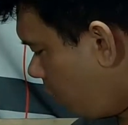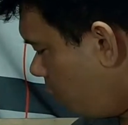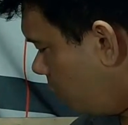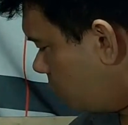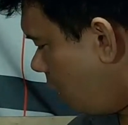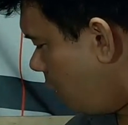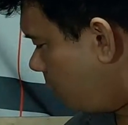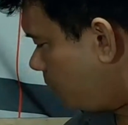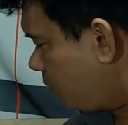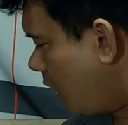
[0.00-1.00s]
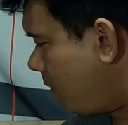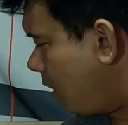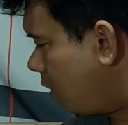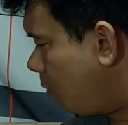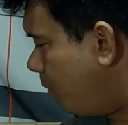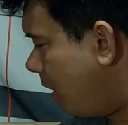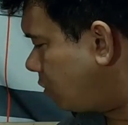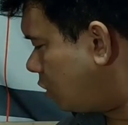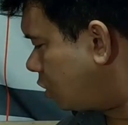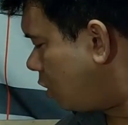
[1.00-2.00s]
ones on my little
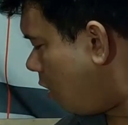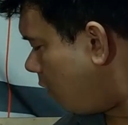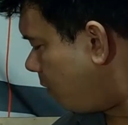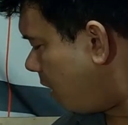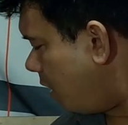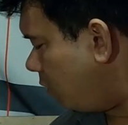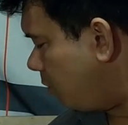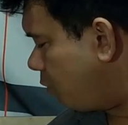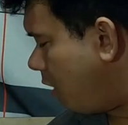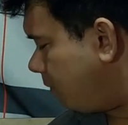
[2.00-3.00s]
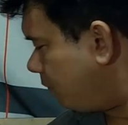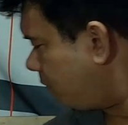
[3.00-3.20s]
bench to show off, but I only brought,